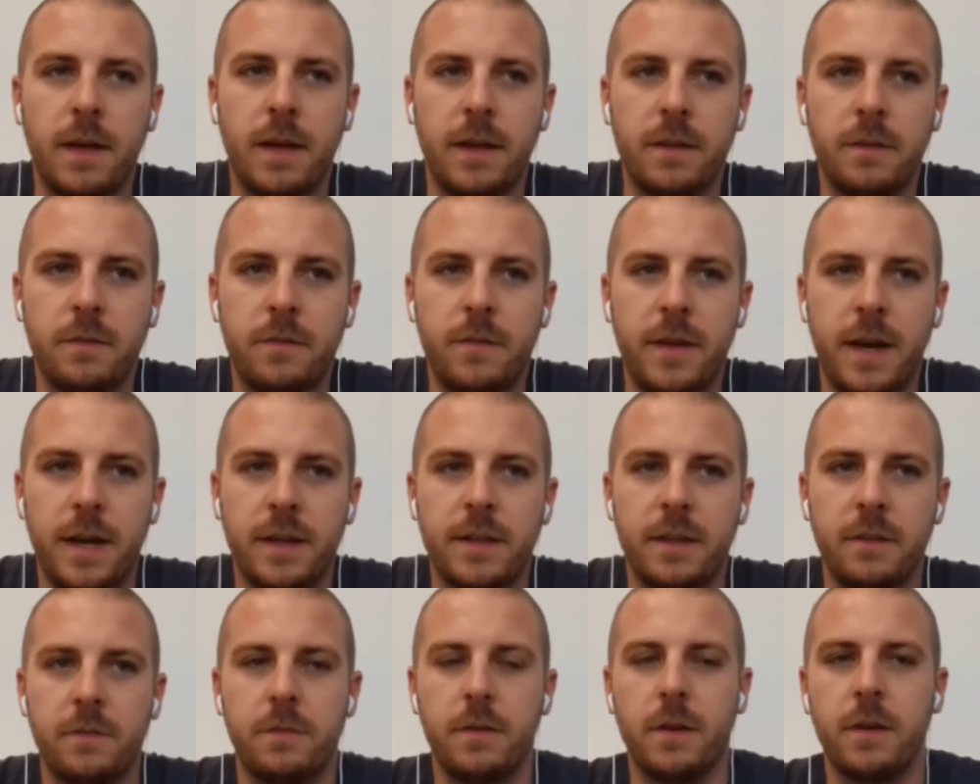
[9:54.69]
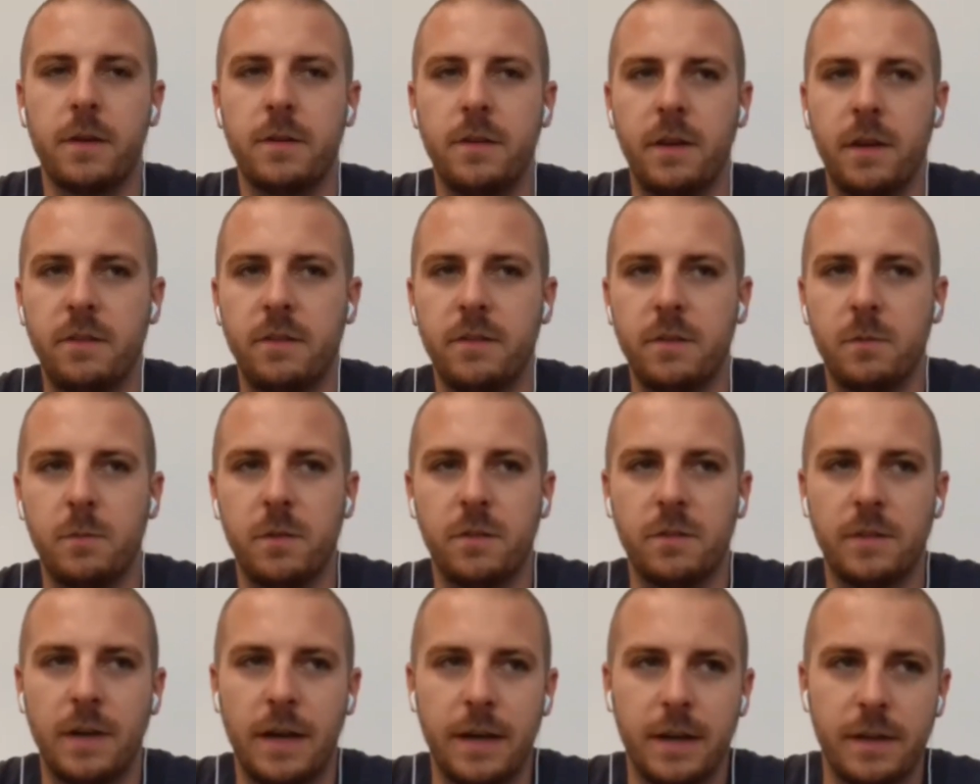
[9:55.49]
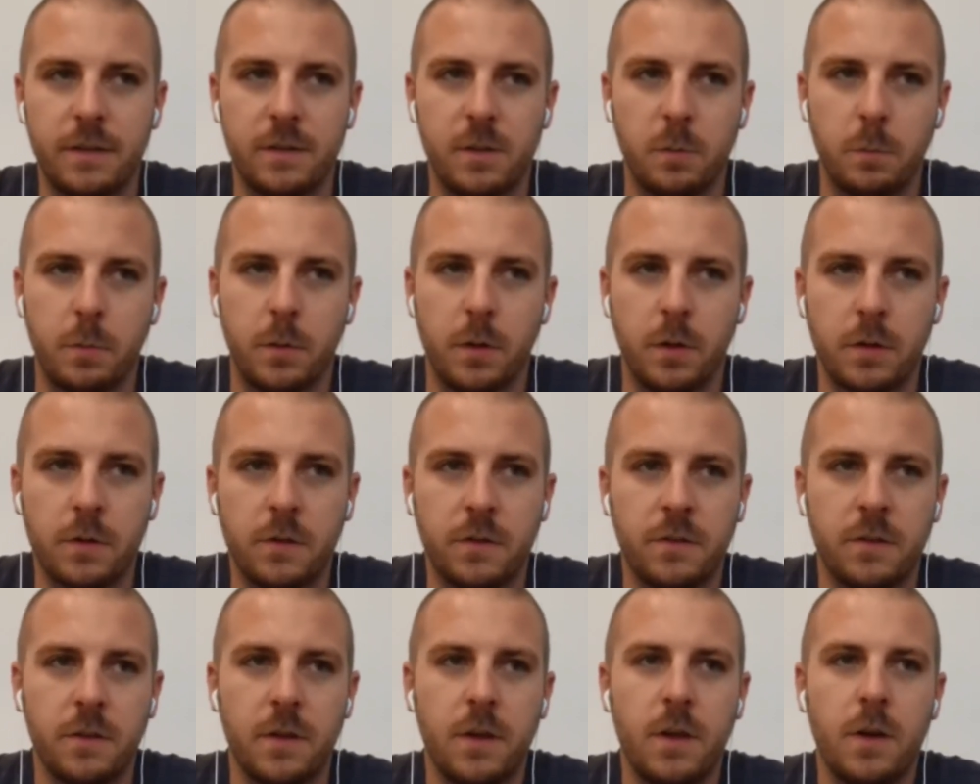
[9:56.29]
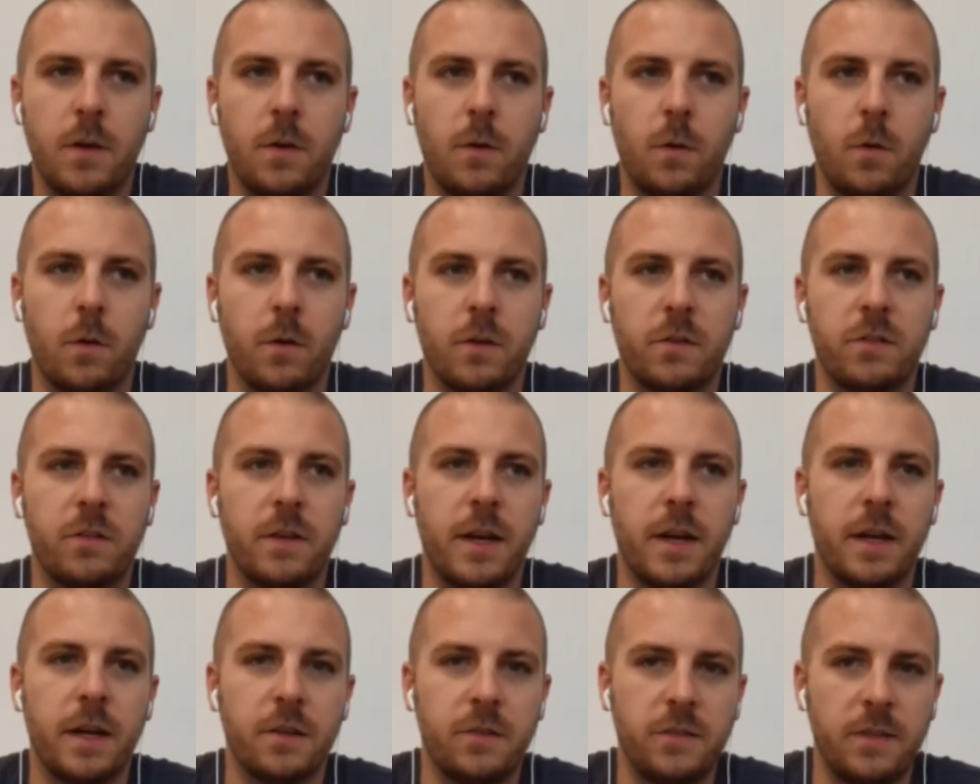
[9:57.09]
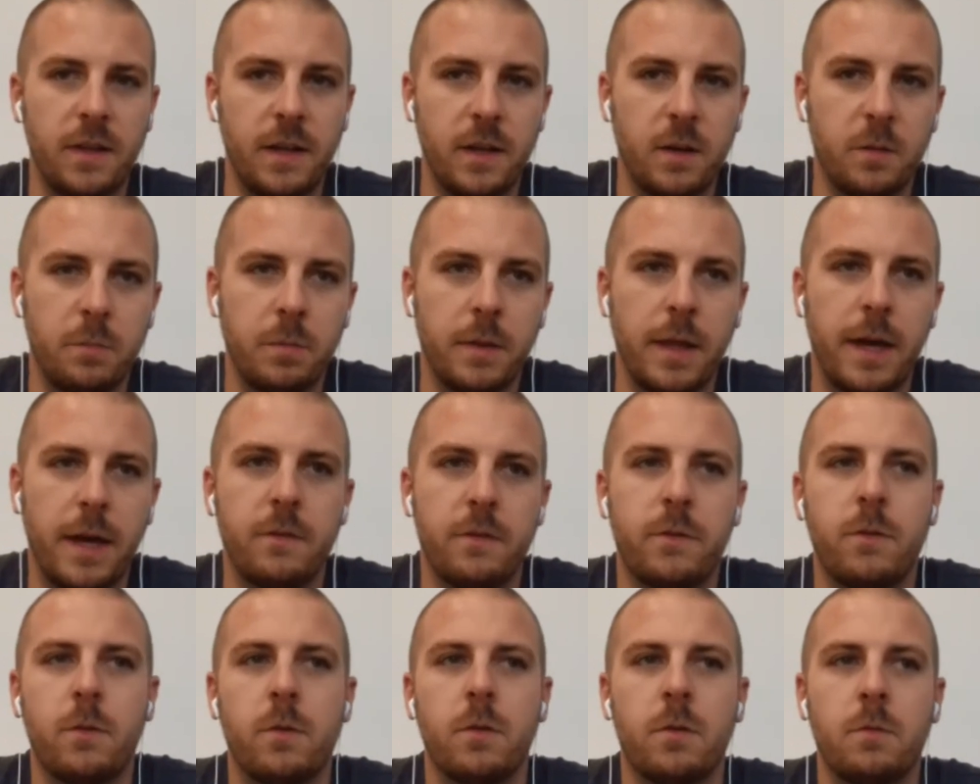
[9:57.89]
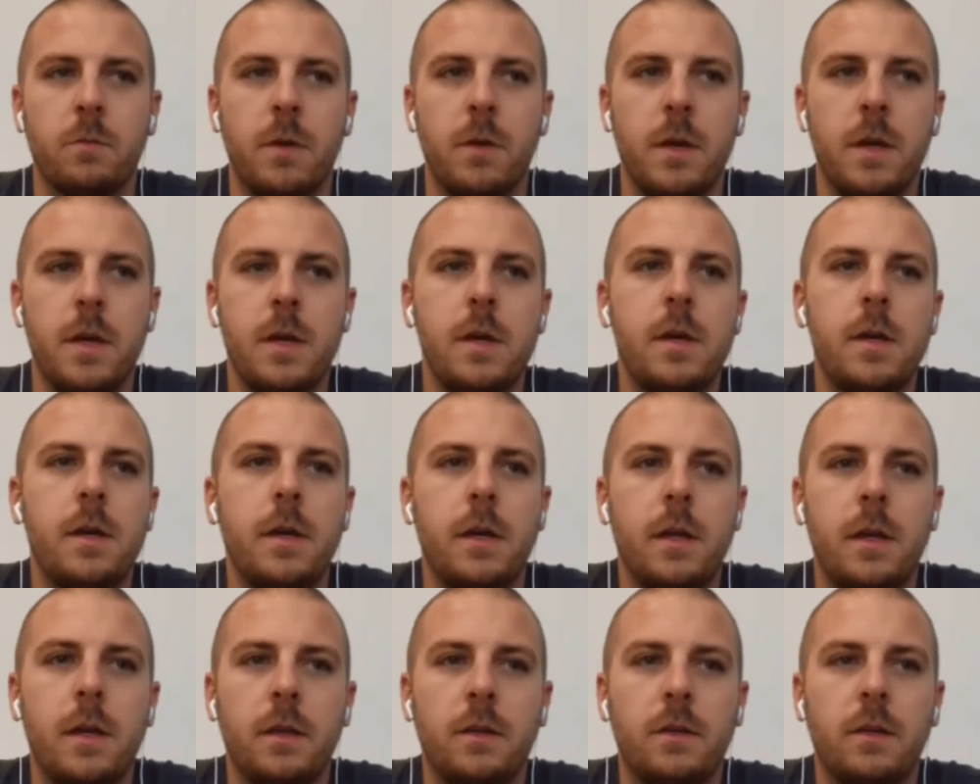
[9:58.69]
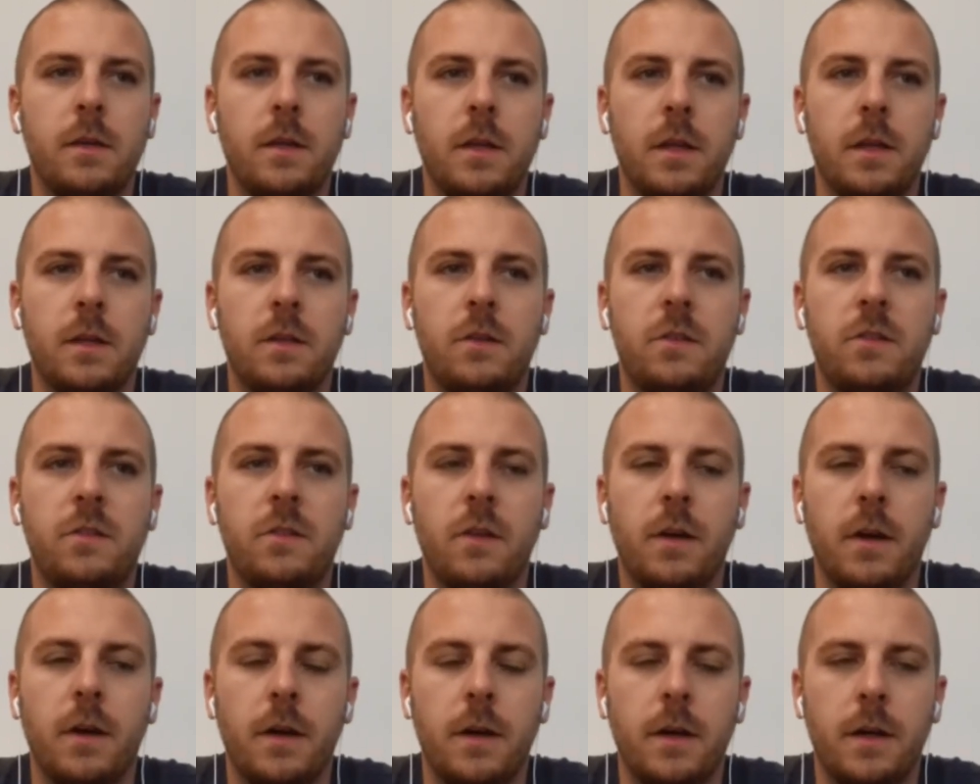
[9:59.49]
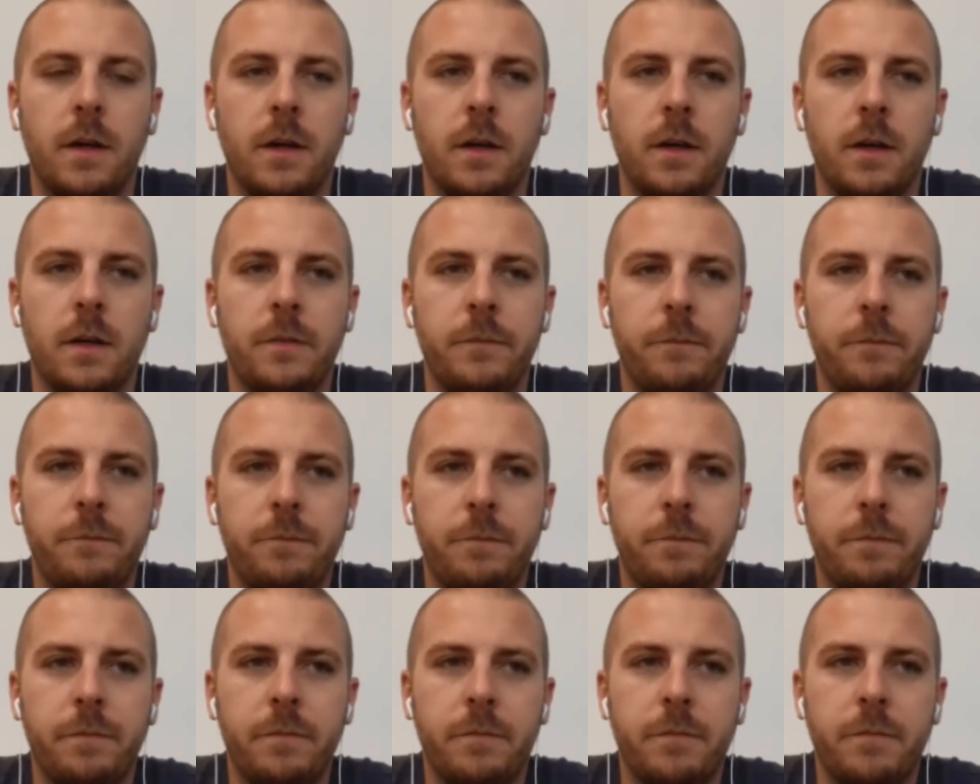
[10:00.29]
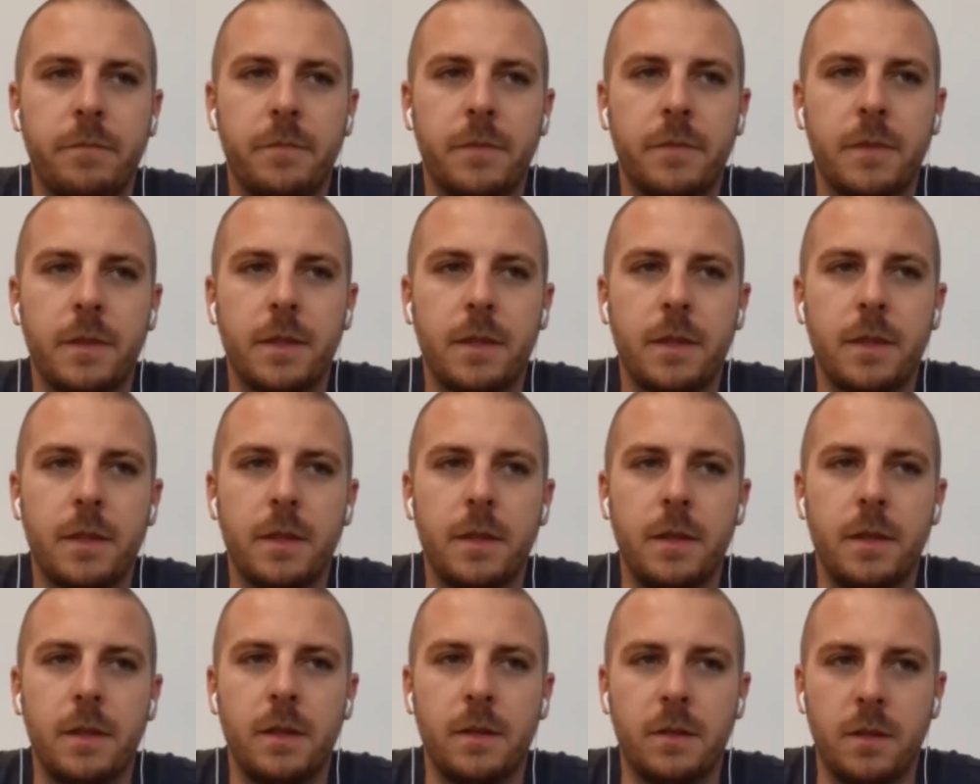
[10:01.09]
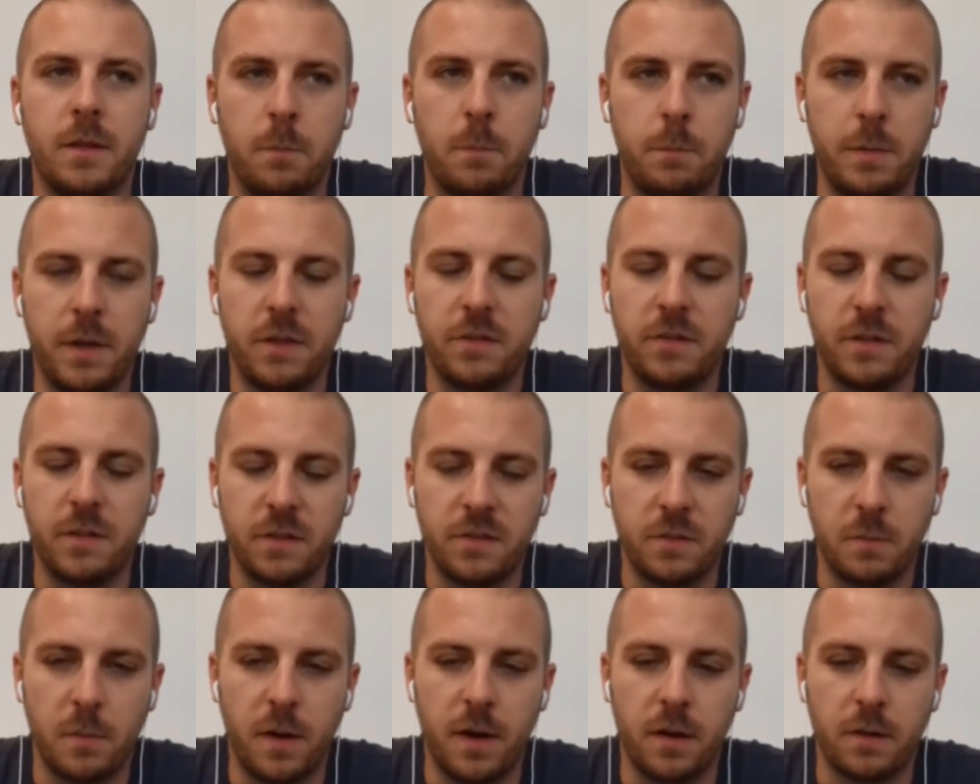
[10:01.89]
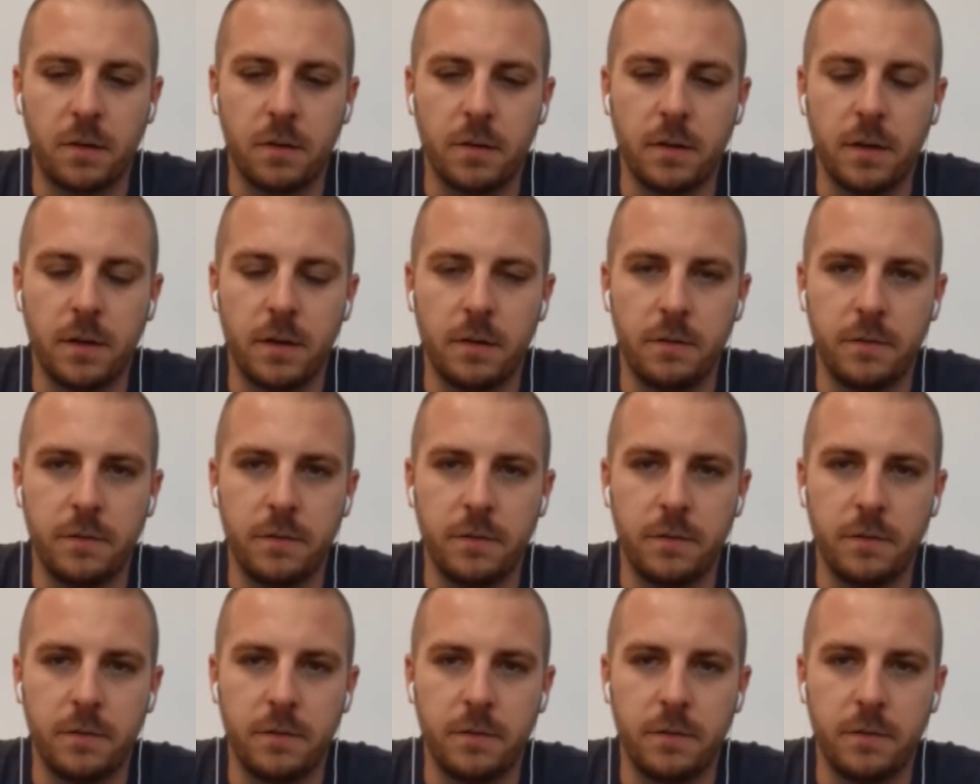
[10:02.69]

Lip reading: fact that Veritasium is not into books or it's not a sale platform. It's the business model of